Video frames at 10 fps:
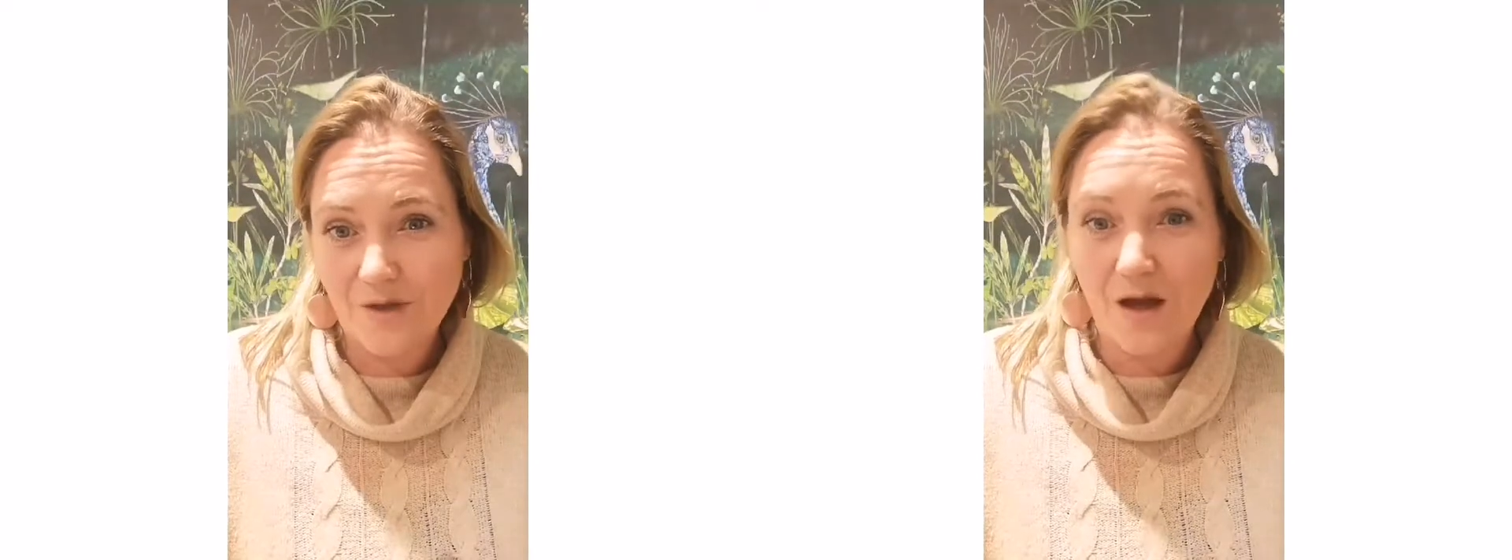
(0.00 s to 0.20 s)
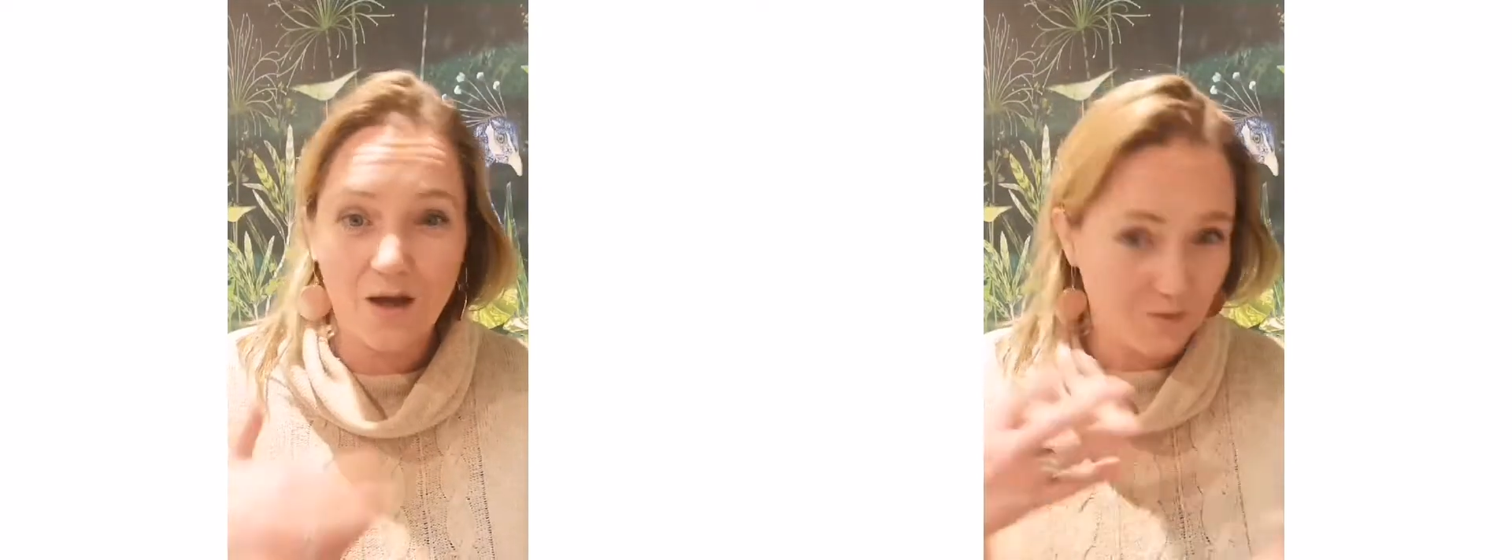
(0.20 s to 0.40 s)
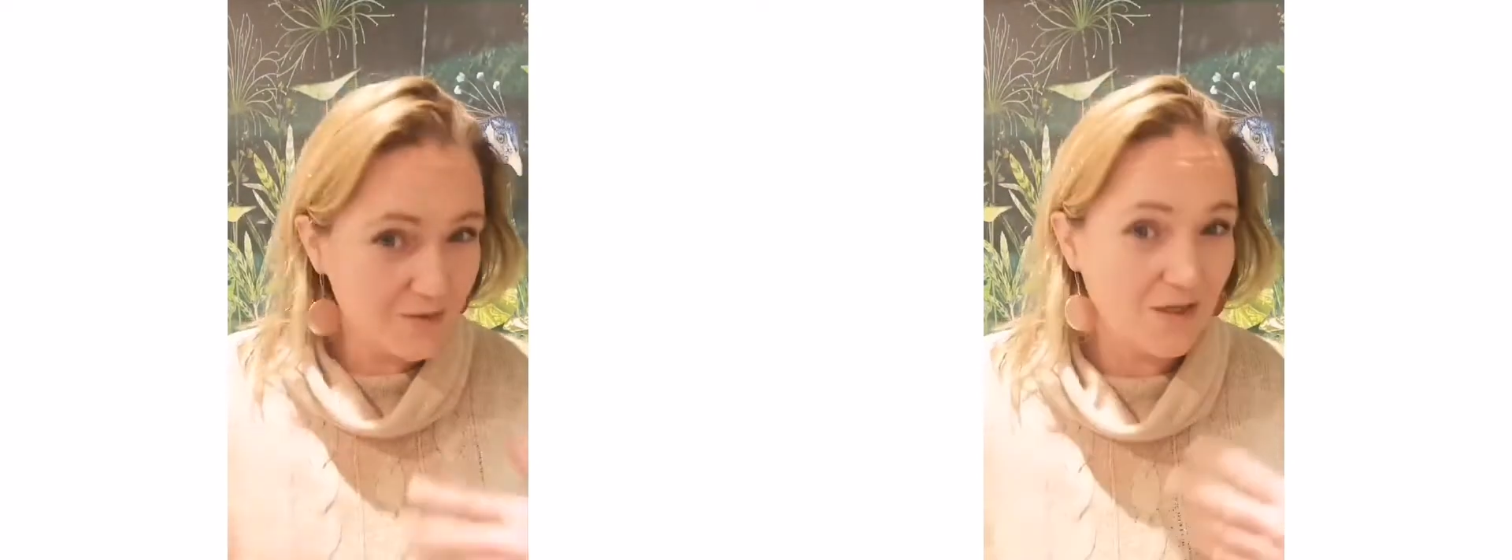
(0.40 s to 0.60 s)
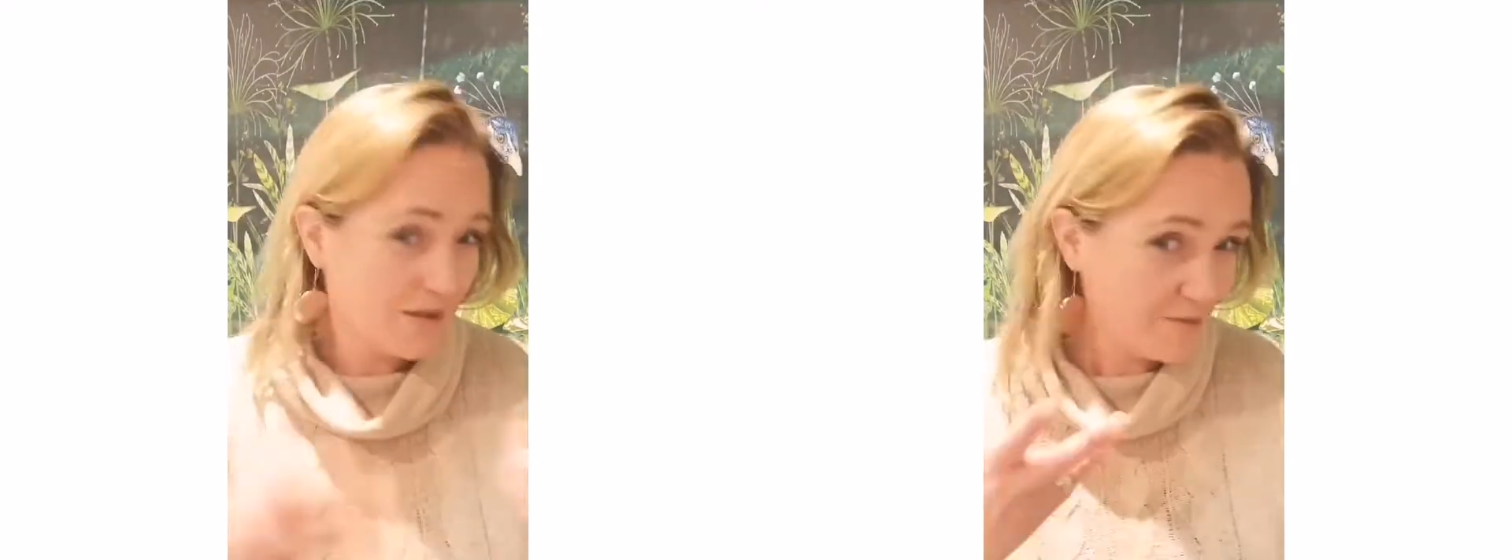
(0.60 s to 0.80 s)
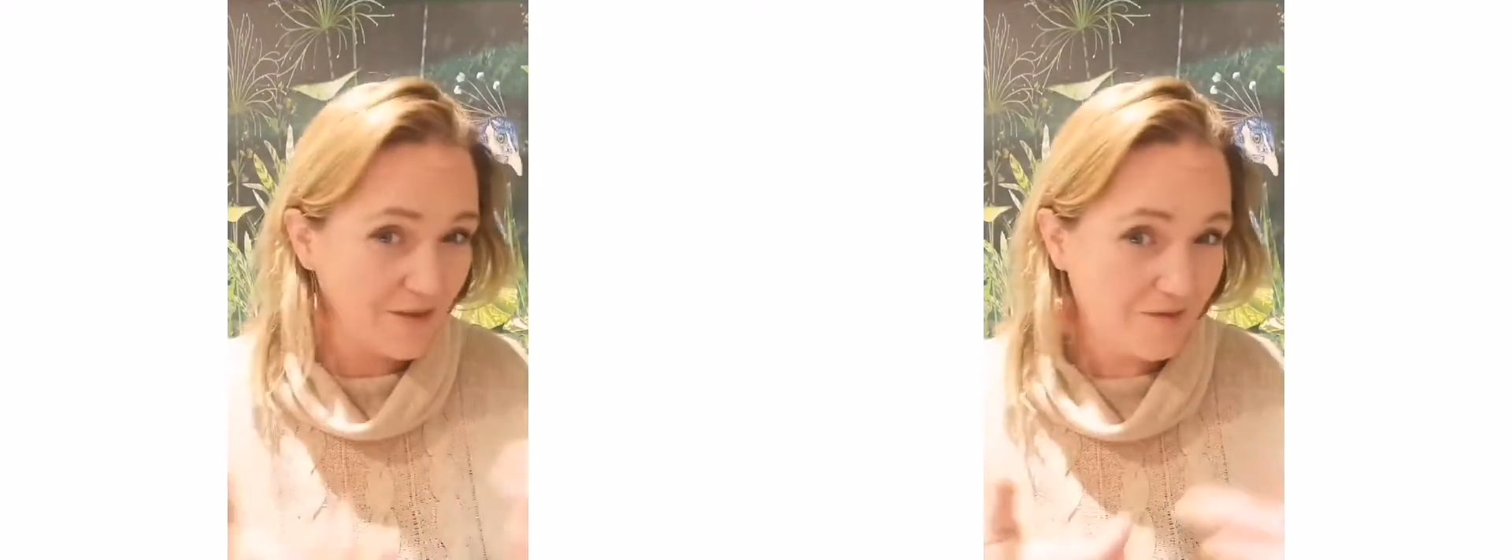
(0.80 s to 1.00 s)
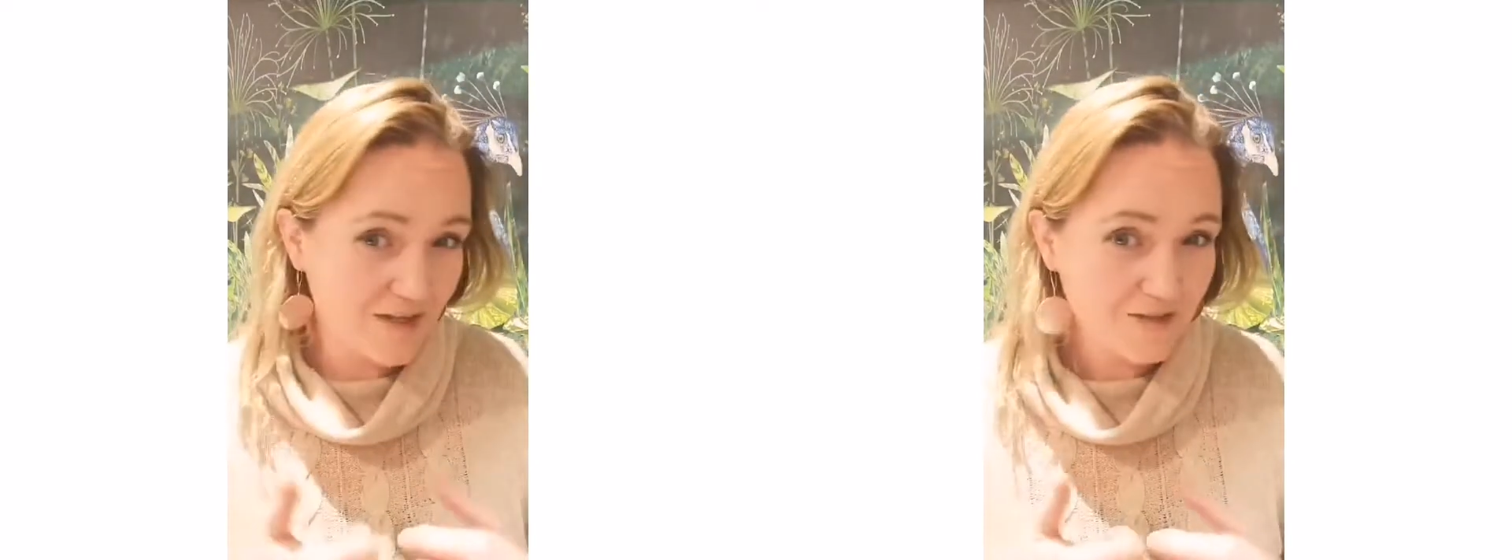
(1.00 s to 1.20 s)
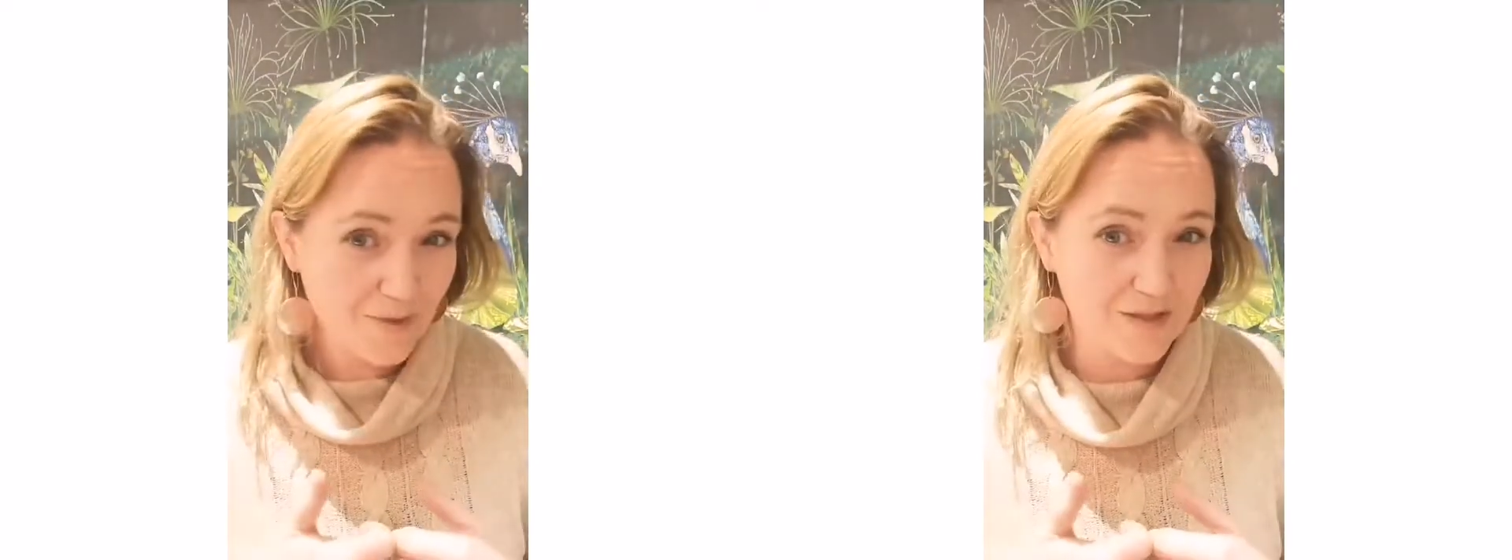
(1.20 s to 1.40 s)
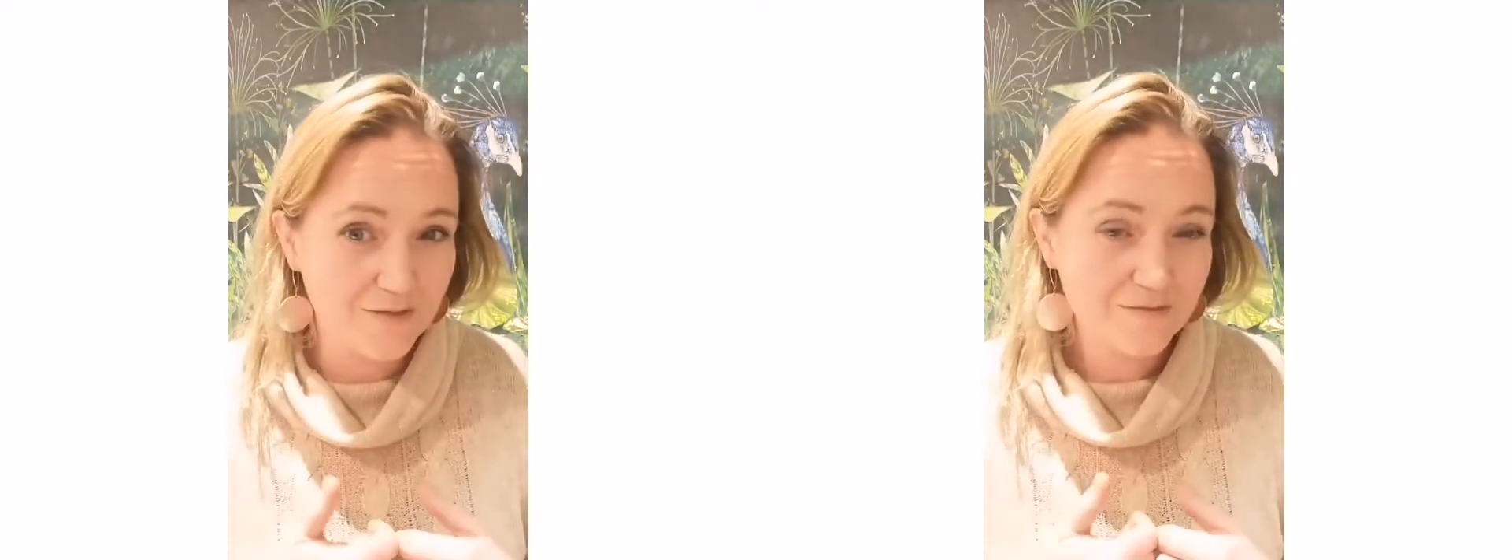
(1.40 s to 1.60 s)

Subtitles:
I will turn up with a flash of blue,